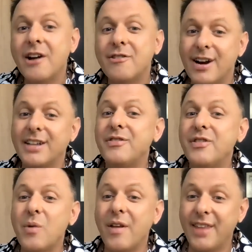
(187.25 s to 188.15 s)
ready for
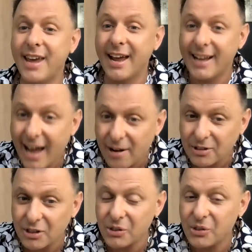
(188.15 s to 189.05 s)
when they
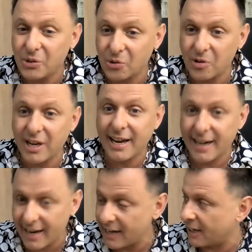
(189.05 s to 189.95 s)
encounter the story in
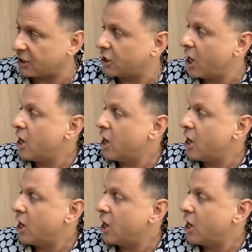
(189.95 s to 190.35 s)
English.